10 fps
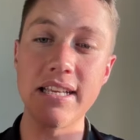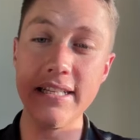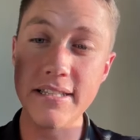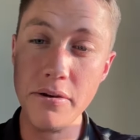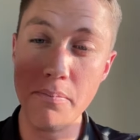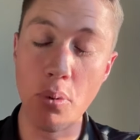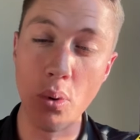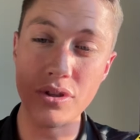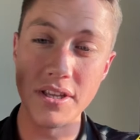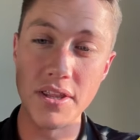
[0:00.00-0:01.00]
is the
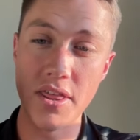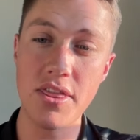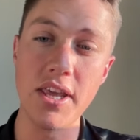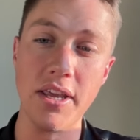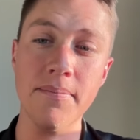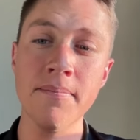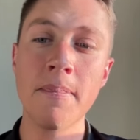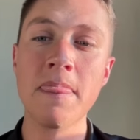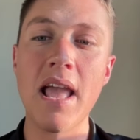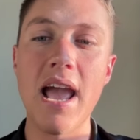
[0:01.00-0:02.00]
important thing.
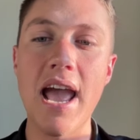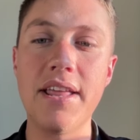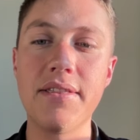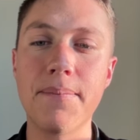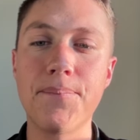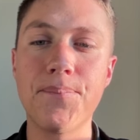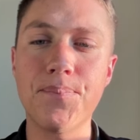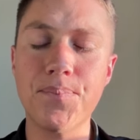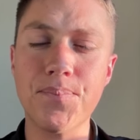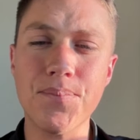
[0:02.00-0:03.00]
And
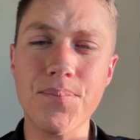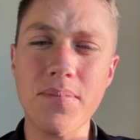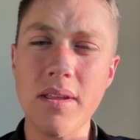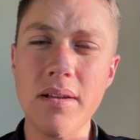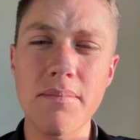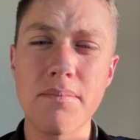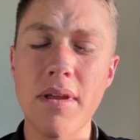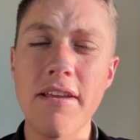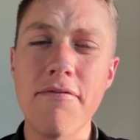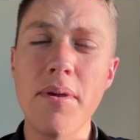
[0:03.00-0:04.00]

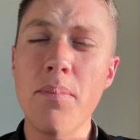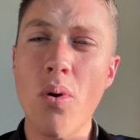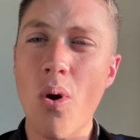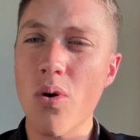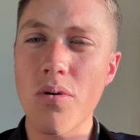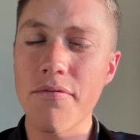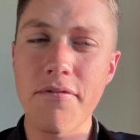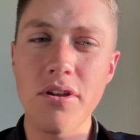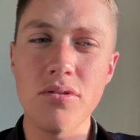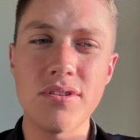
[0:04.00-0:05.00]
if people are
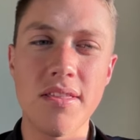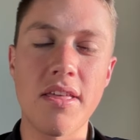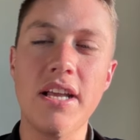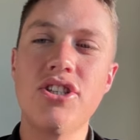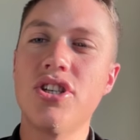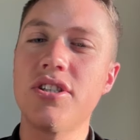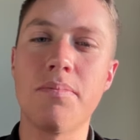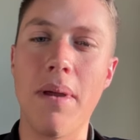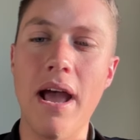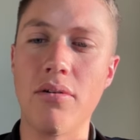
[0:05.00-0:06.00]
confused, they just
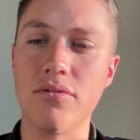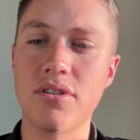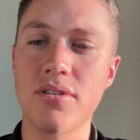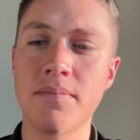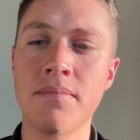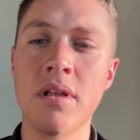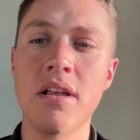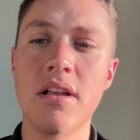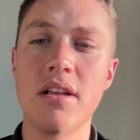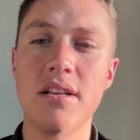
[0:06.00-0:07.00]
bounce.
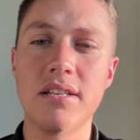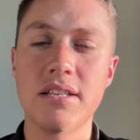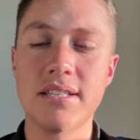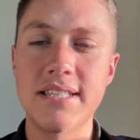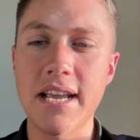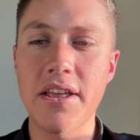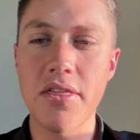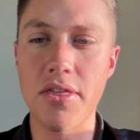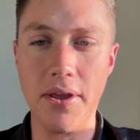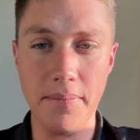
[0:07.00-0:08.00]
Second
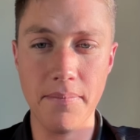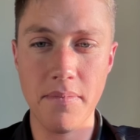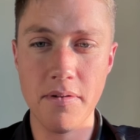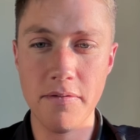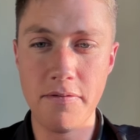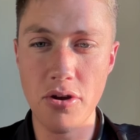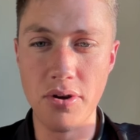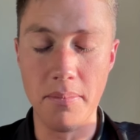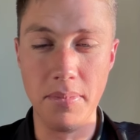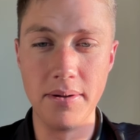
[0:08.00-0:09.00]
thing, phone
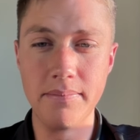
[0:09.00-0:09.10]
number